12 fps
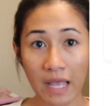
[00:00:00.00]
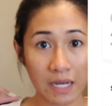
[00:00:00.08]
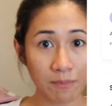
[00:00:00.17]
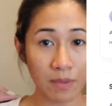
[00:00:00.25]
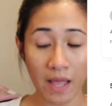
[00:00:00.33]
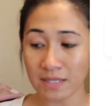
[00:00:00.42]

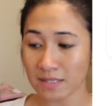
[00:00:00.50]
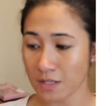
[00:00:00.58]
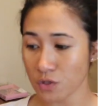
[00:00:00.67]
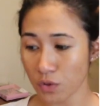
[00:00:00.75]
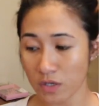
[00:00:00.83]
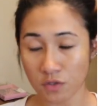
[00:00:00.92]
and apply
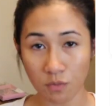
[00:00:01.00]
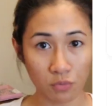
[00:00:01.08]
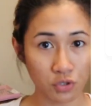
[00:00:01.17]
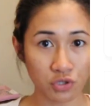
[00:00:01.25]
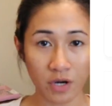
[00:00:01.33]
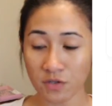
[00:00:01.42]
sunscreen. So
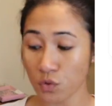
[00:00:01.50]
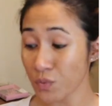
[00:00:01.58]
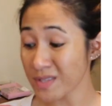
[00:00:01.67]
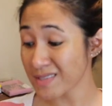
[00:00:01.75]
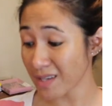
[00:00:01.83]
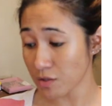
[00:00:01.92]
moisturizer
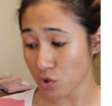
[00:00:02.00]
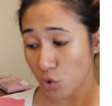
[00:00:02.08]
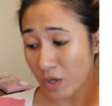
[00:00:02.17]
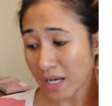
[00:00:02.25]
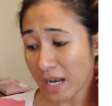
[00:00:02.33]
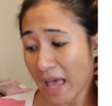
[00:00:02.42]
with
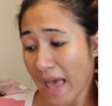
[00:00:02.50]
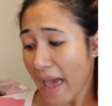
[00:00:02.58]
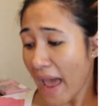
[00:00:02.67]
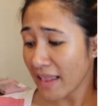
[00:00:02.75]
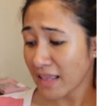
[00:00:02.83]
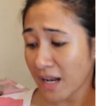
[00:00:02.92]
sunscreen.
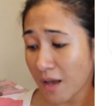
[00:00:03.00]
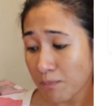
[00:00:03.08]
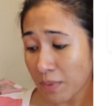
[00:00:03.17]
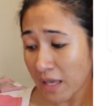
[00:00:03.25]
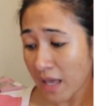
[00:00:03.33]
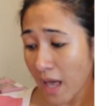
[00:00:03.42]
And then
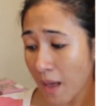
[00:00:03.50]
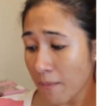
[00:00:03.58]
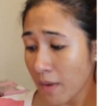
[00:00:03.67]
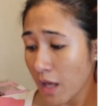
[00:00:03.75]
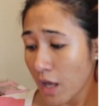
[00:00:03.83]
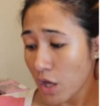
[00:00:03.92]
at
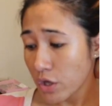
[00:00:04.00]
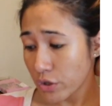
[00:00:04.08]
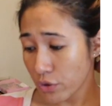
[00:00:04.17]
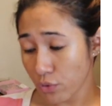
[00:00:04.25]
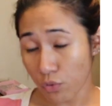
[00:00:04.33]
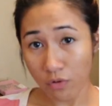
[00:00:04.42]
PM,
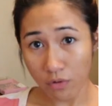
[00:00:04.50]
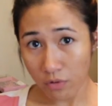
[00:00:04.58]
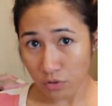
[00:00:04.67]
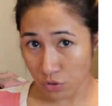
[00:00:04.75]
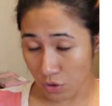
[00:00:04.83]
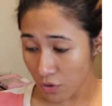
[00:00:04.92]
you
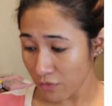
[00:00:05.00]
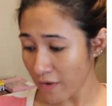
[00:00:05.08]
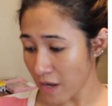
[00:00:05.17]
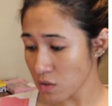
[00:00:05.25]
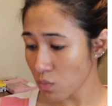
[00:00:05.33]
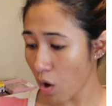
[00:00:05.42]
do your face